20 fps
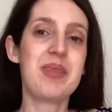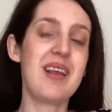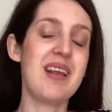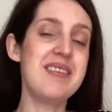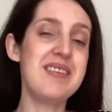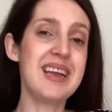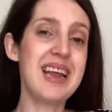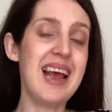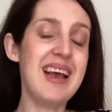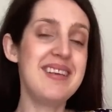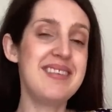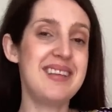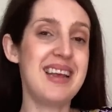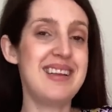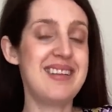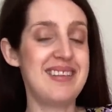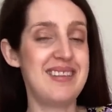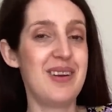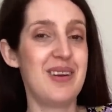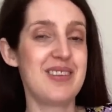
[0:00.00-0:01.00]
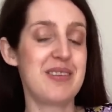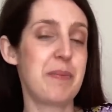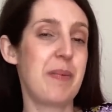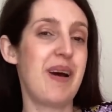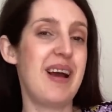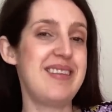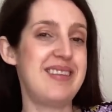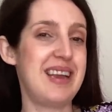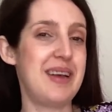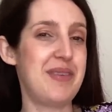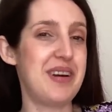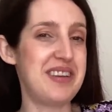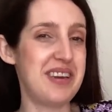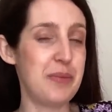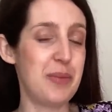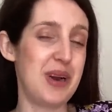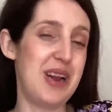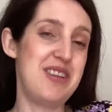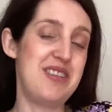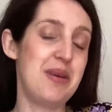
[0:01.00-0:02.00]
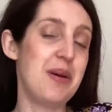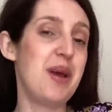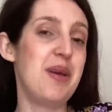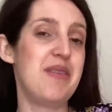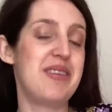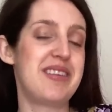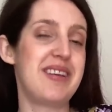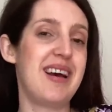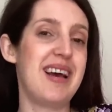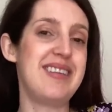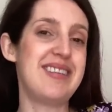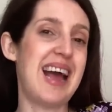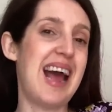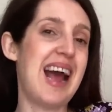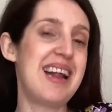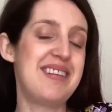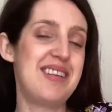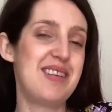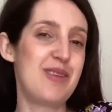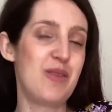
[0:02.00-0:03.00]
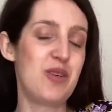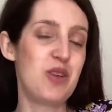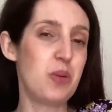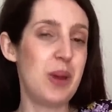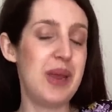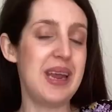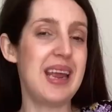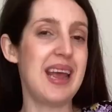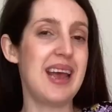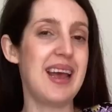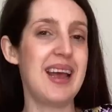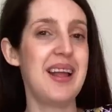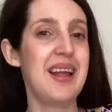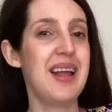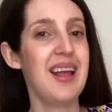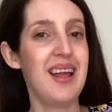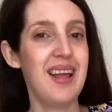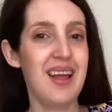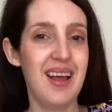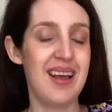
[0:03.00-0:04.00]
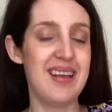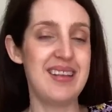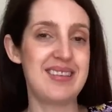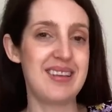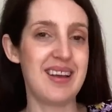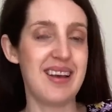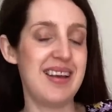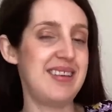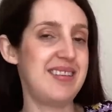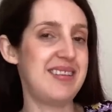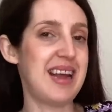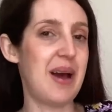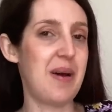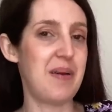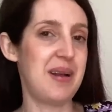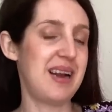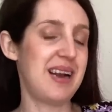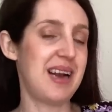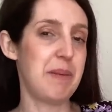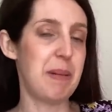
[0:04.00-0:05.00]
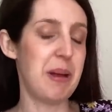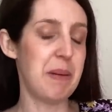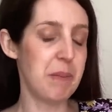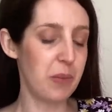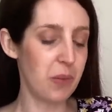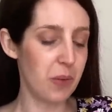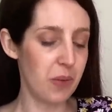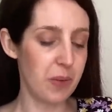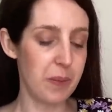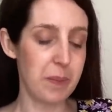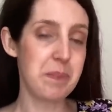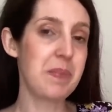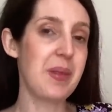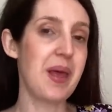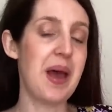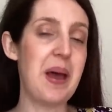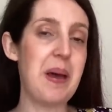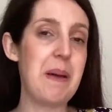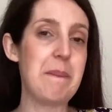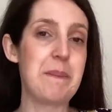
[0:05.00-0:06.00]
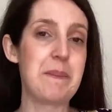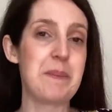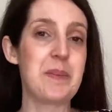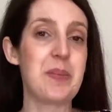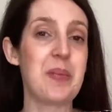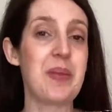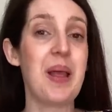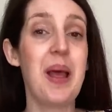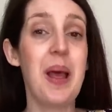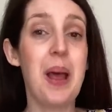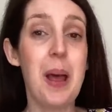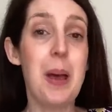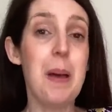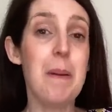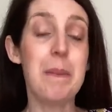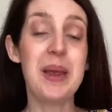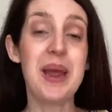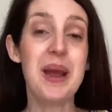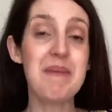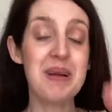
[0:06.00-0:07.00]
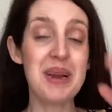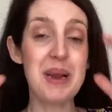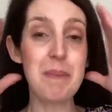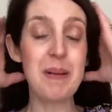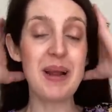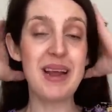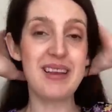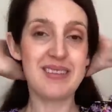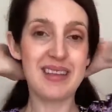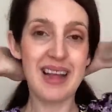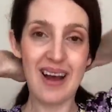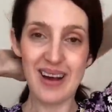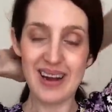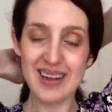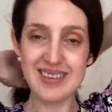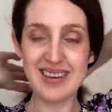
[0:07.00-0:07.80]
so I guess it is not surprising if I didn't want it too oversized, I had to sort of tweak it and size down a little bit more. Um, but yeah, I'm really pleased with how it